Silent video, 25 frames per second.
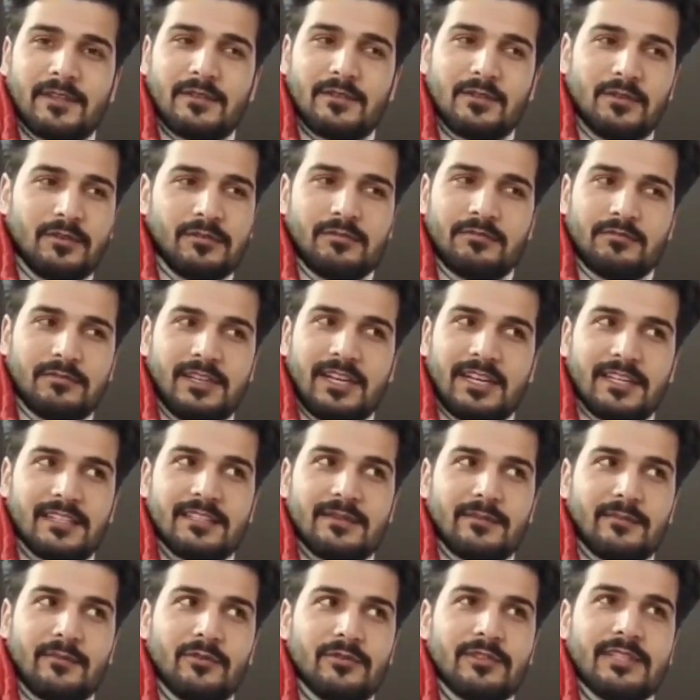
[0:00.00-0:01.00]
So let
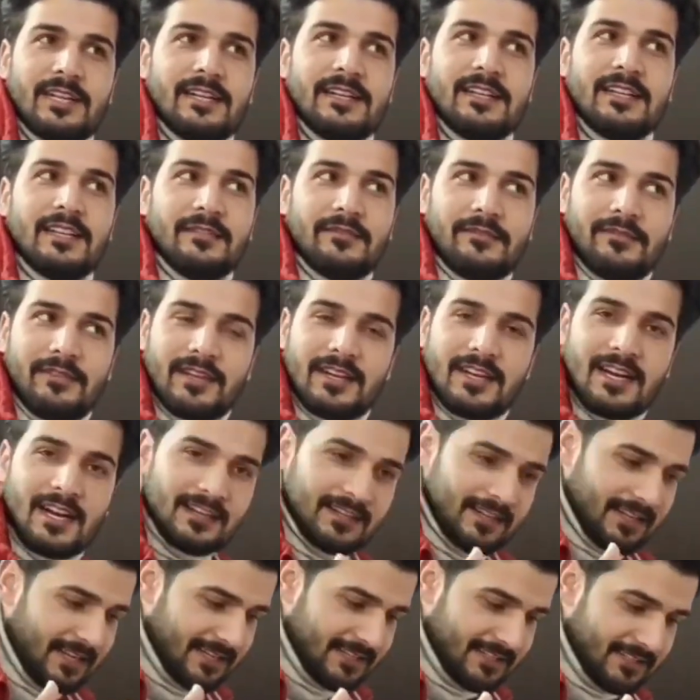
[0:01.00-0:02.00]
us suppose that if we
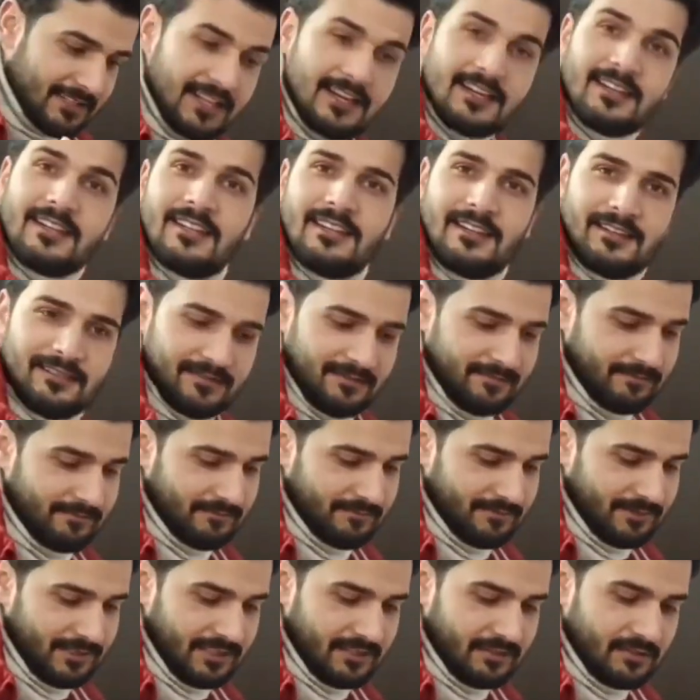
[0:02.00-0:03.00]
cut a circle,
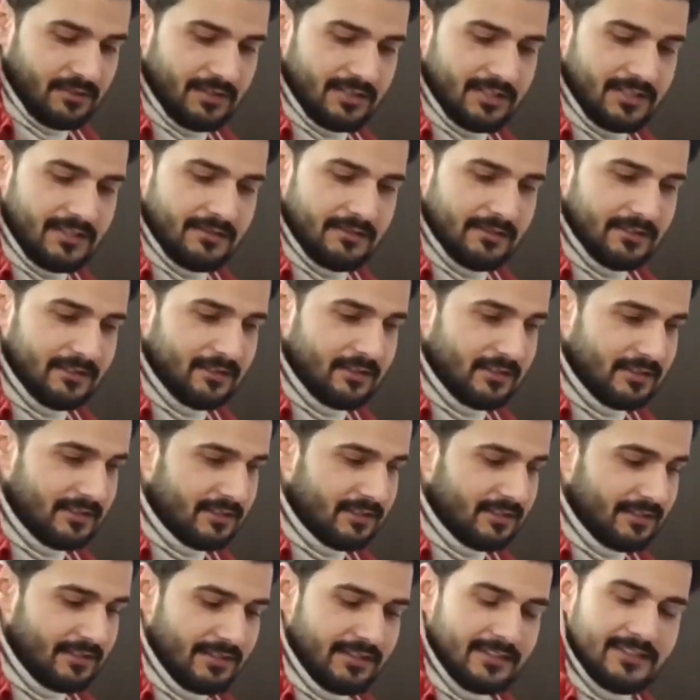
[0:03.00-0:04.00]
it's not a
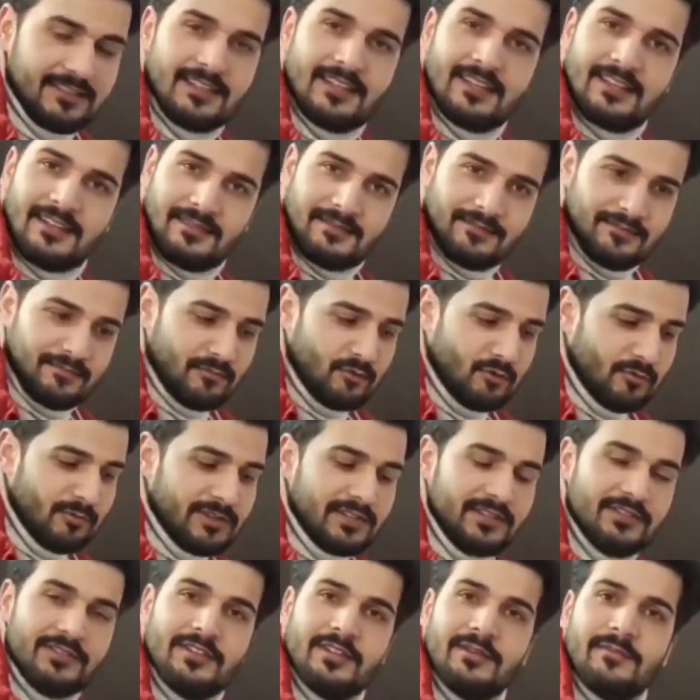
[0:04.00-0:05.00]
circle, it's a
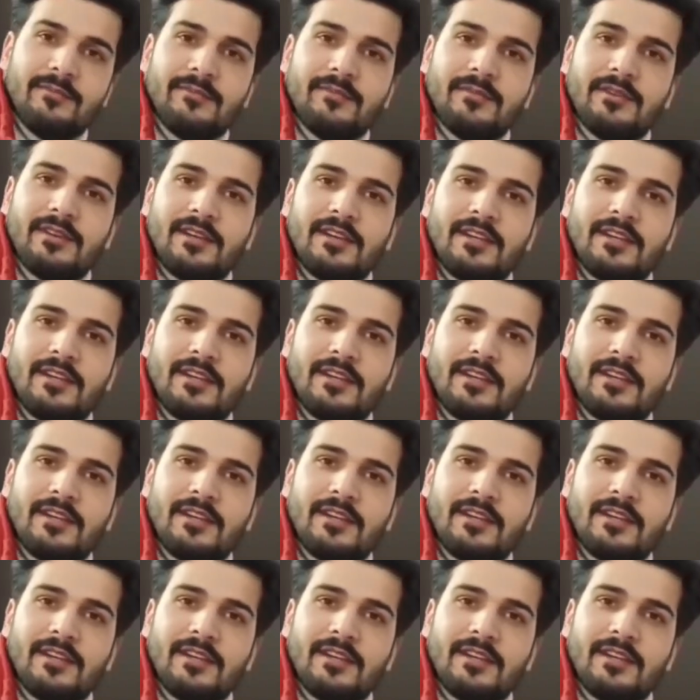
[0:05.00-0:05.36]
Möbius strip.